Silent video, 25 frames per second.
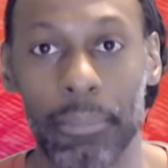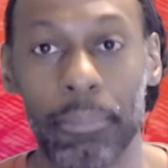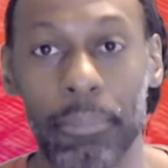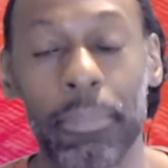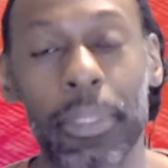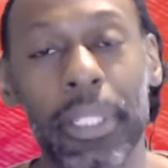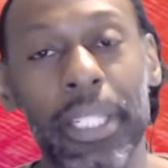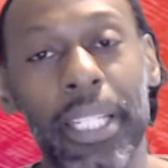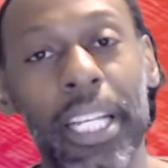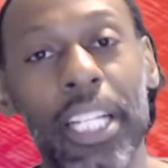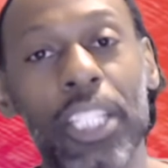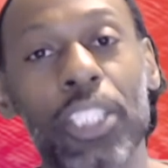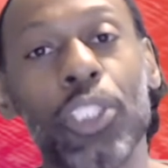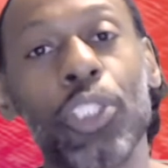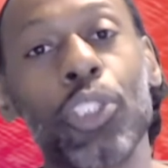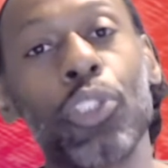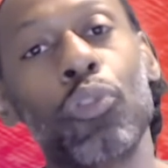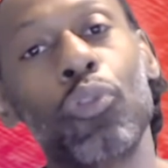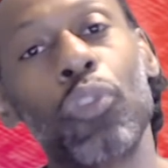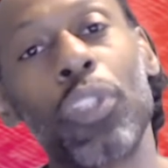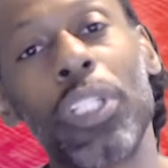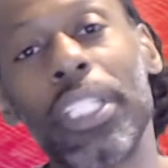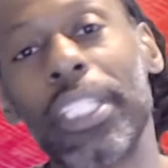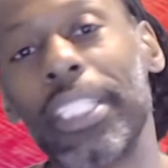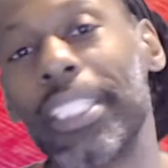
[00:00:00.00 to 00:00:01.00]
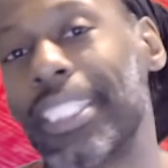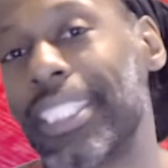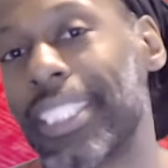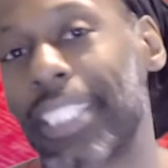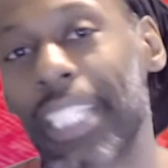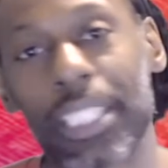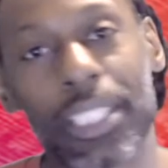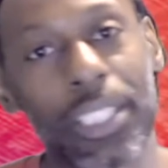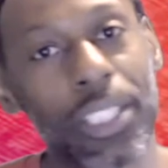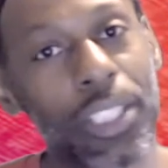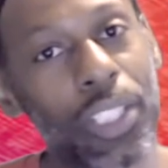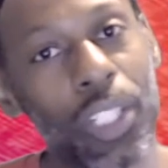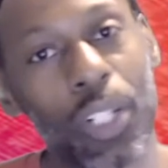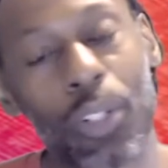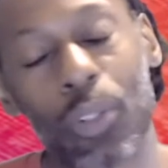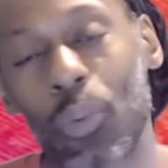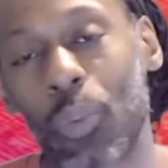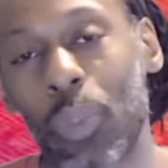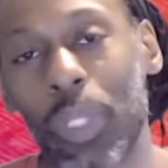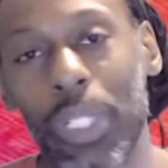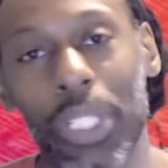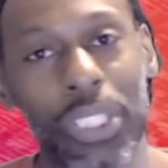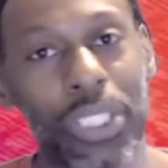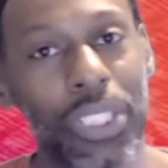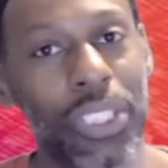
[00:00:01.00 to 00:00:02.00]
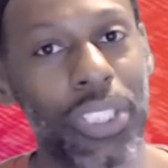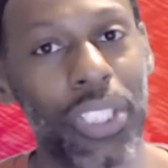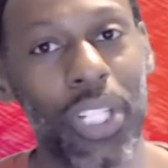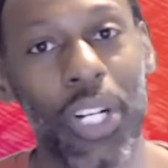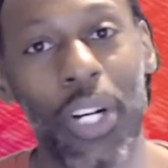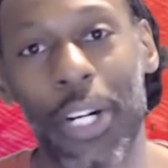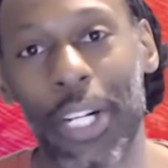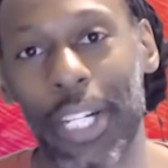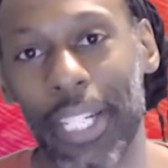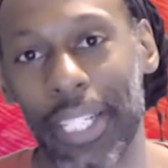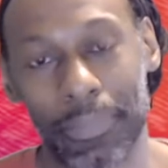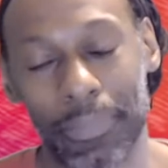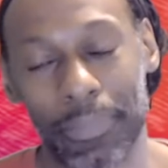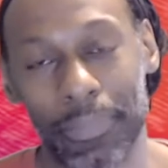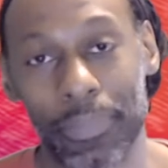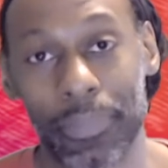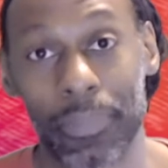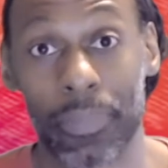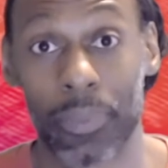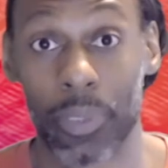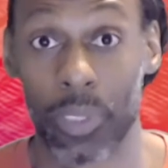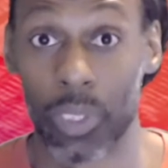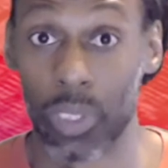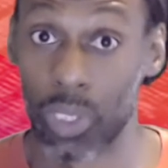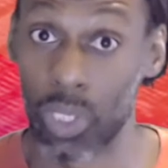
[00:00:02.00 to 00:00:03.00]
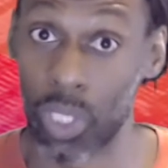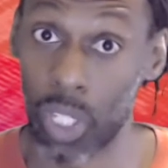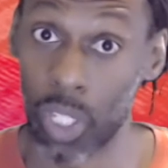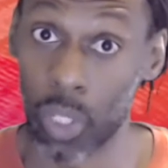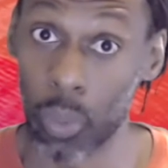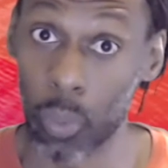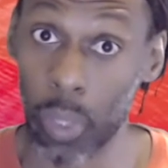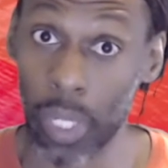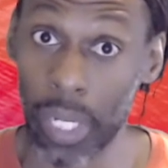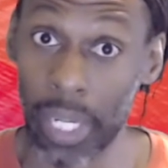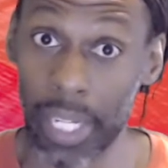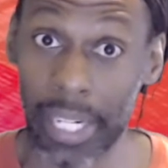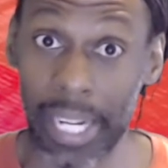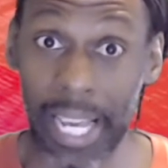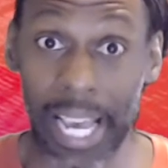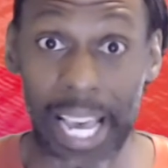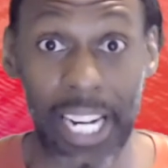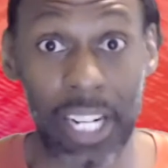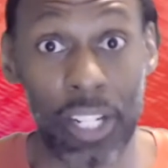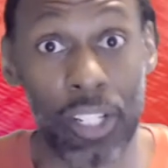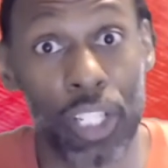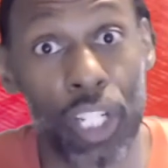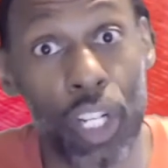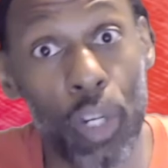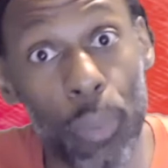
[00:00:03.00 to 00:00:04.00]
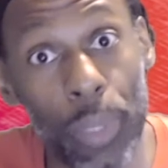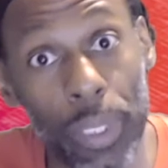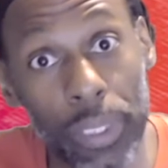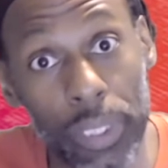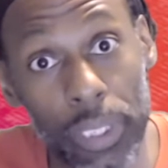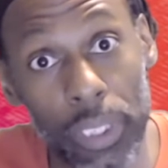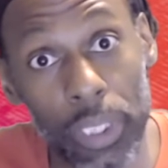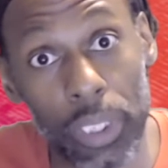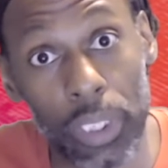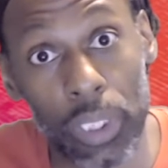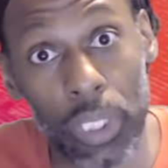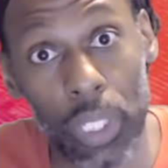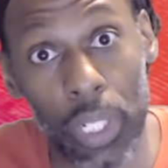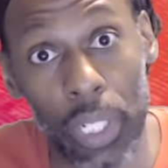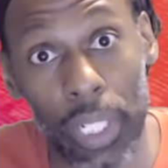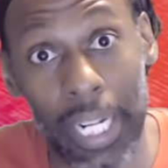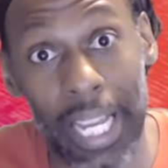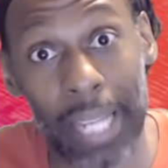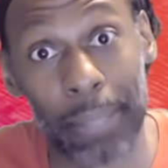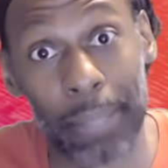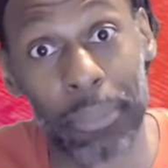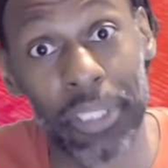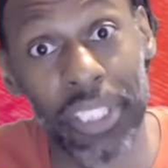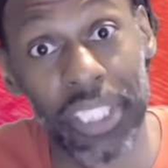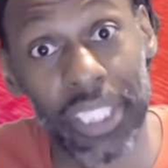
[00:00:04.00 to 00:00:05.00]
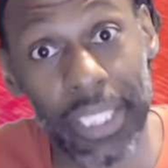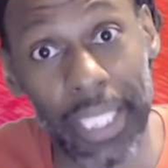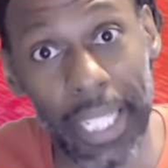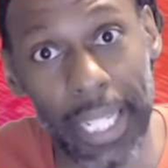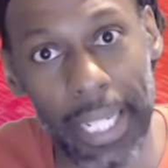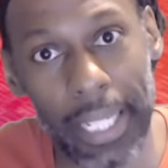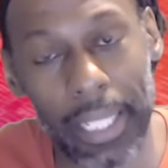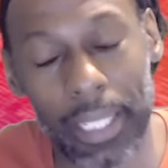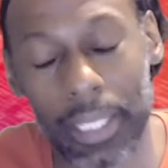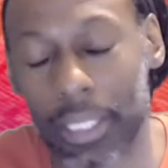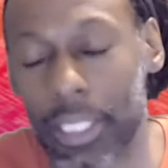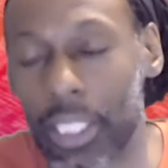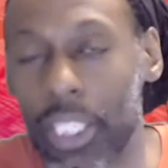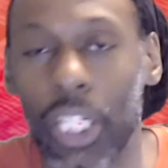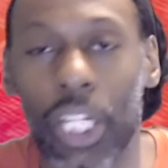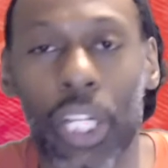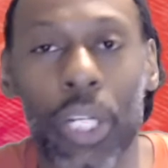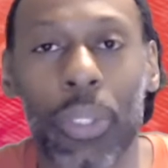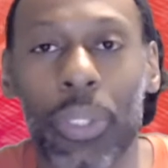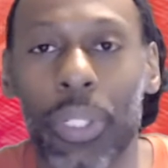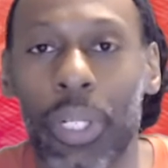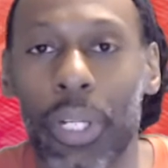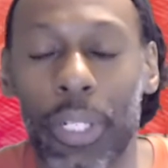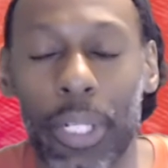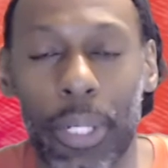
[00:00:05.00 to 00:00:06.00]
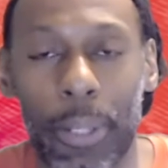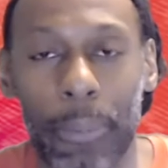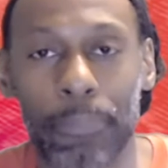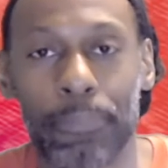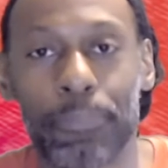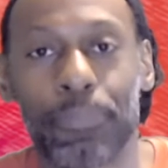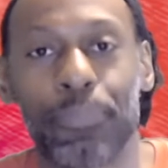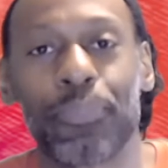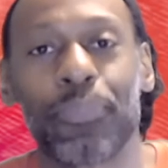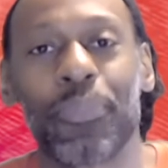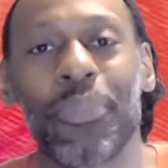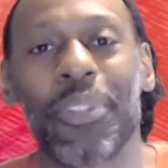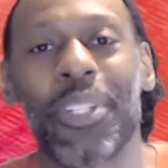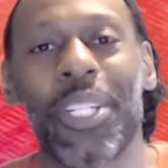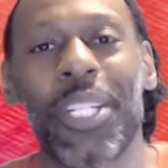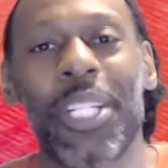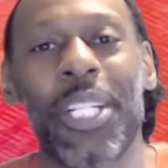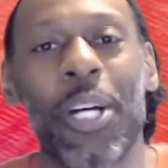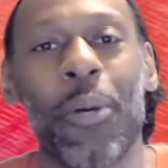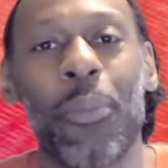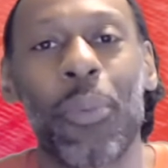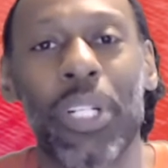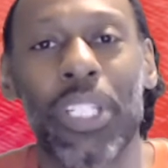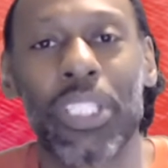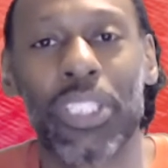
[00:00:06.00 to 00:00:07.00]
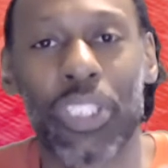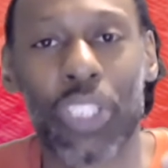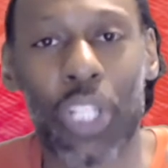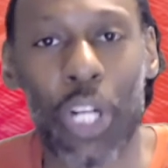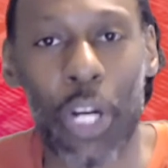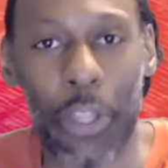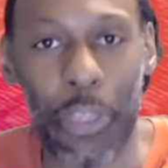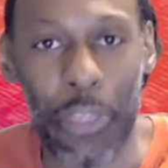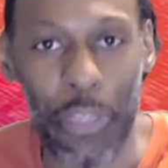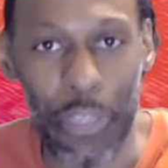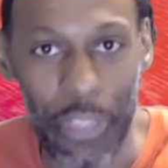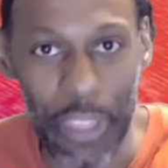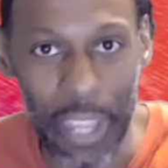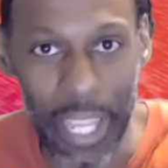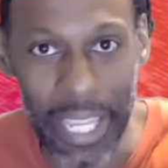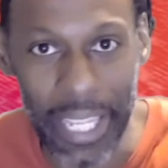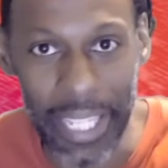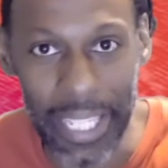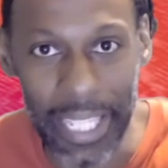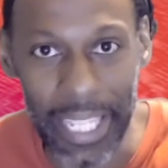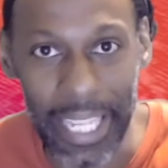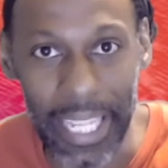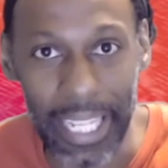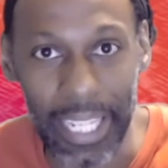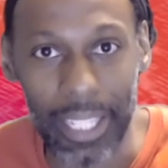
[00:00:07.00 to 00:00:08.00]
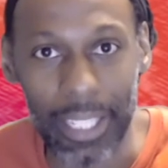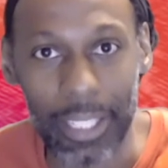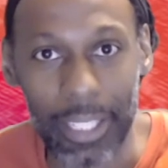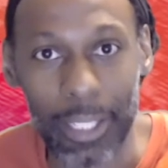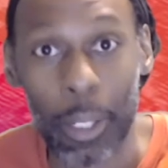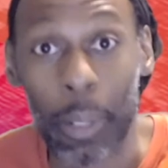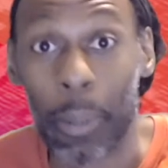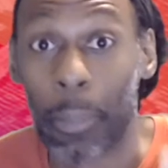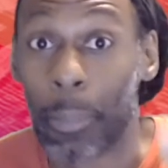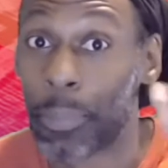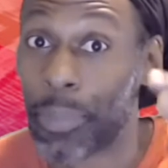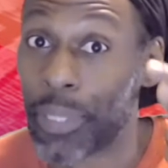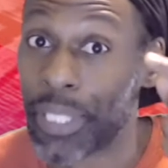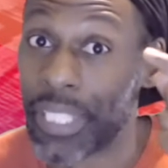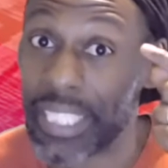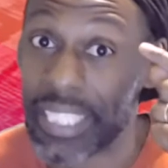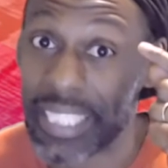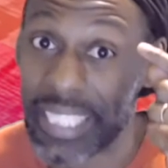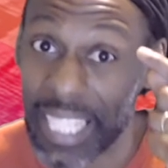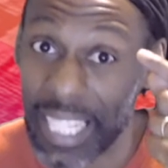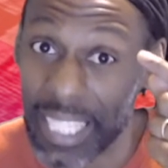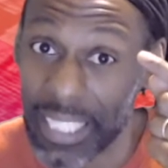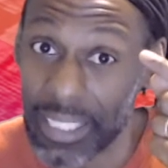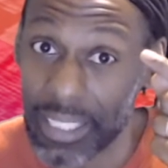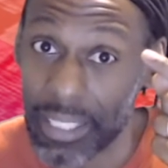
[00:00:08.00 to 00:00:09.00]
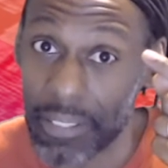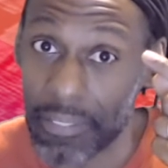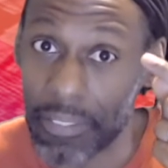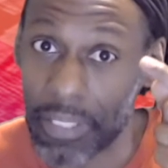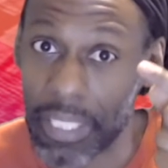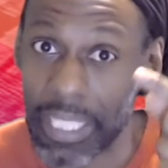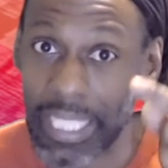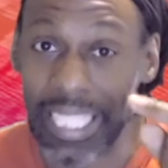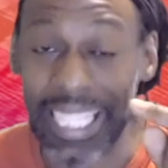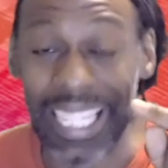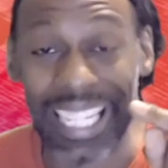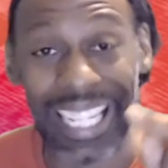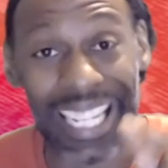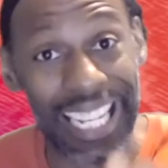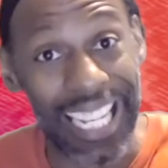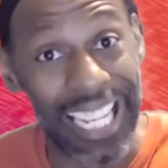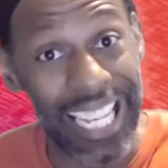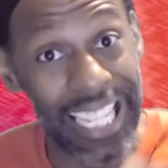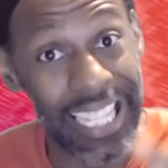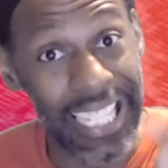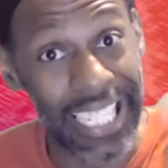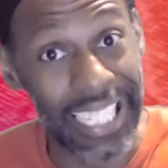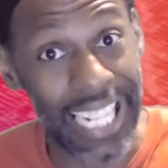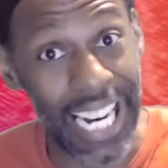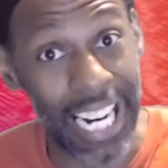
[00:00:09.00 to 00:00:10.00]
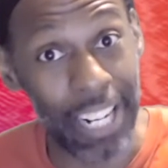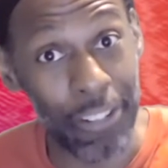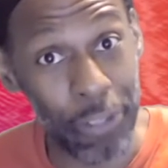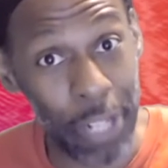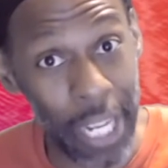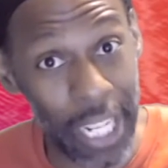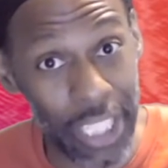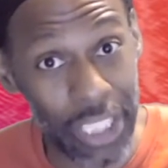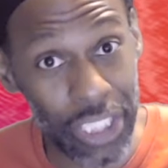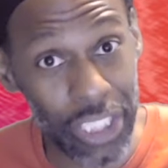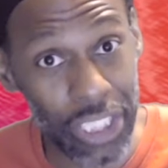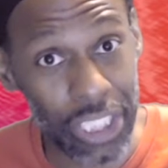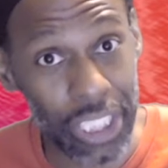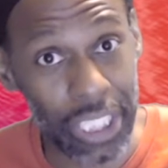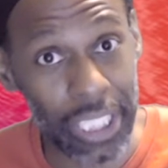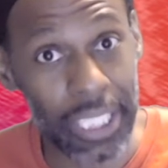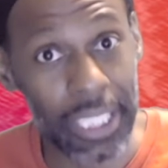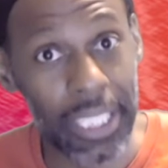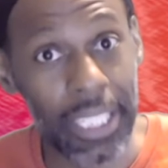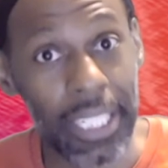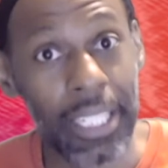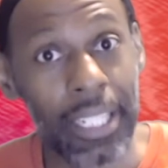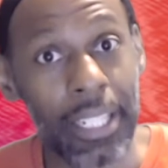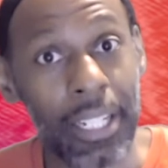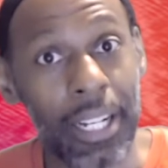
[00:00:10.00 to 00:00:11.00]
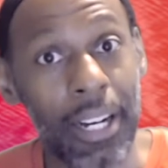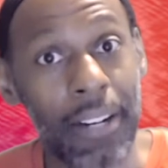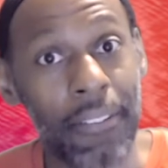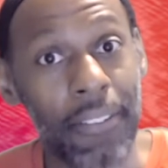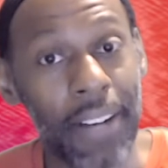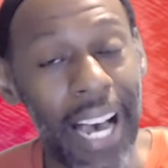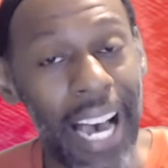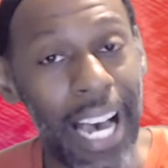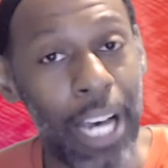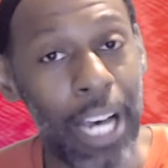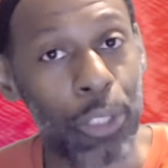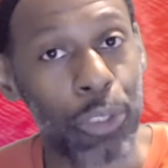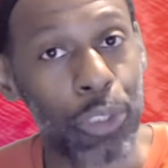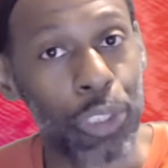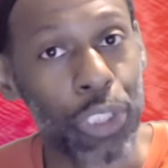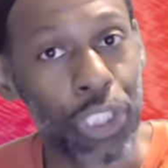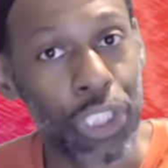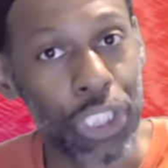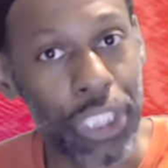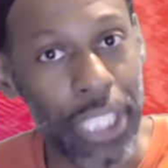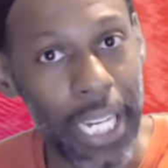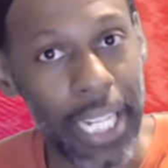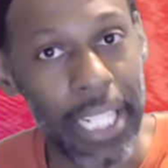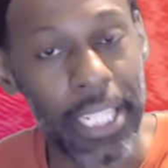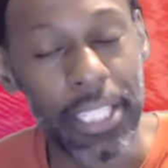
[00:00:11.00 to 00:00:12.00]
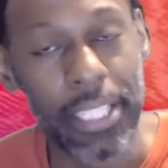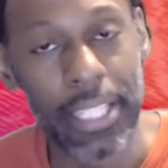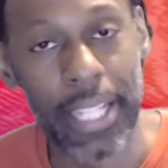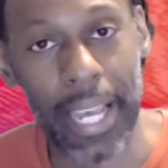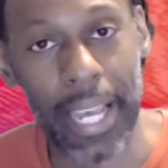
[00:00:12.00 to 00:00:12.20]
because you really just don't want to start. Start what? I don't know what to start. I'm stuck. No. You don't want to start thinking productively in the direction of how to change